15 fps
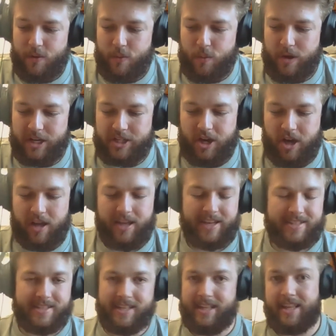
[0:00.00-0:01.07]
which
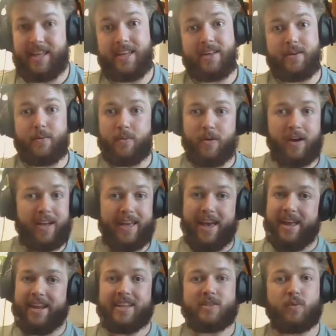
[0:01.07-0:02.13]
is
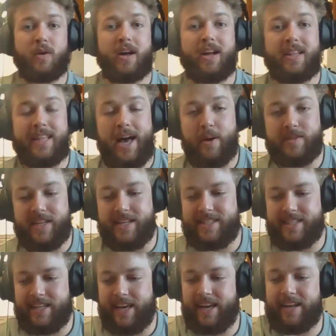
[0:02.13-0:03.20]
again is what allows us
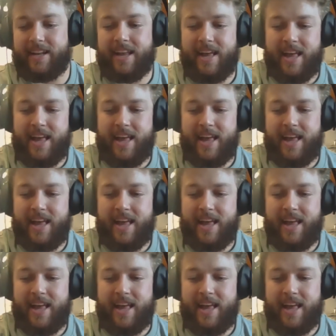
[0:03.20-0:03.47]
to get